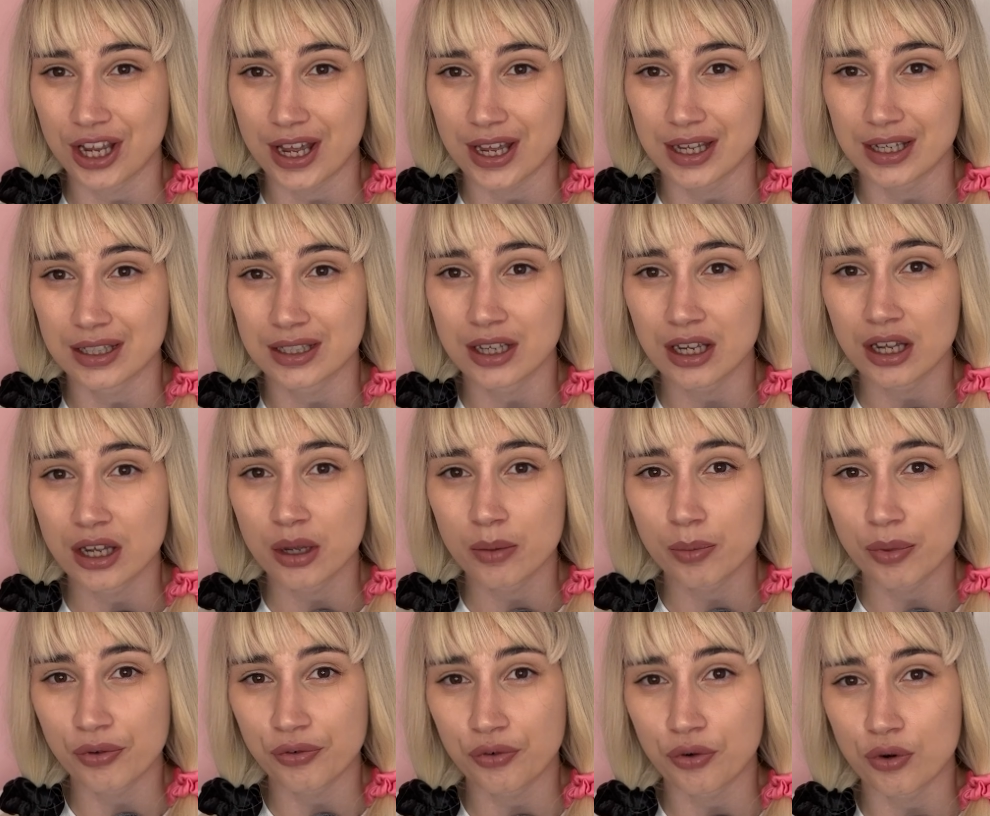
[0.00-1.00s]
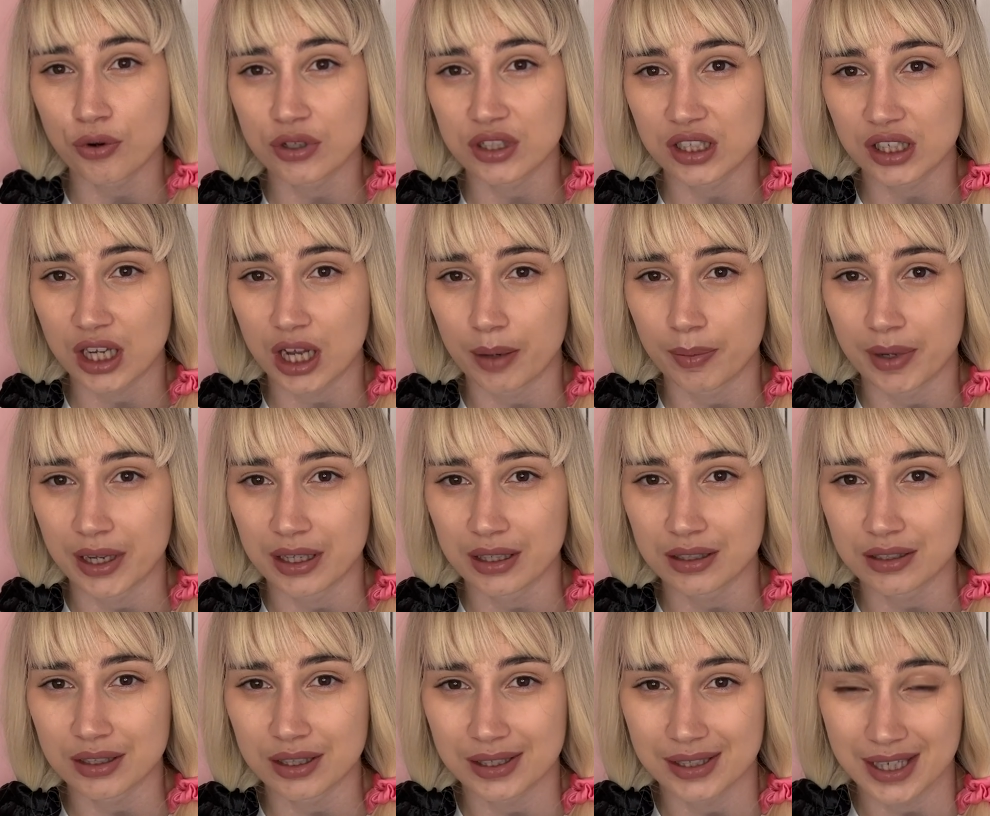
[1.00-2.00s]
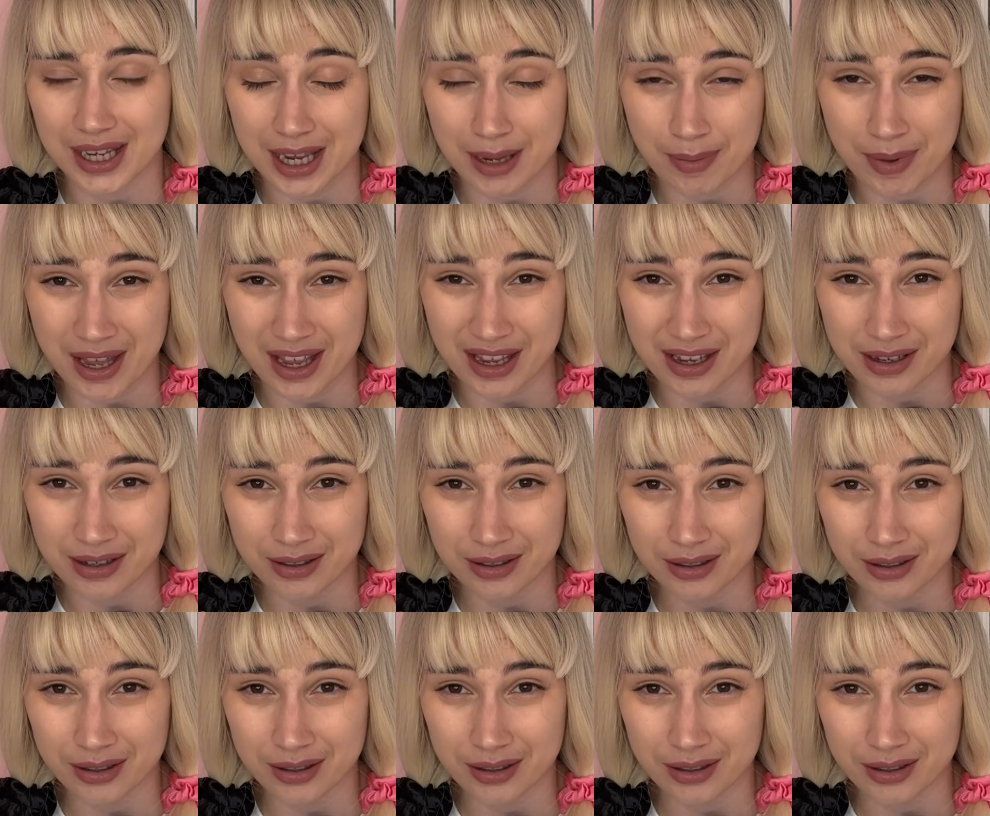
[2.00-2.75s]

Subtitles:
years before succumbing to TB.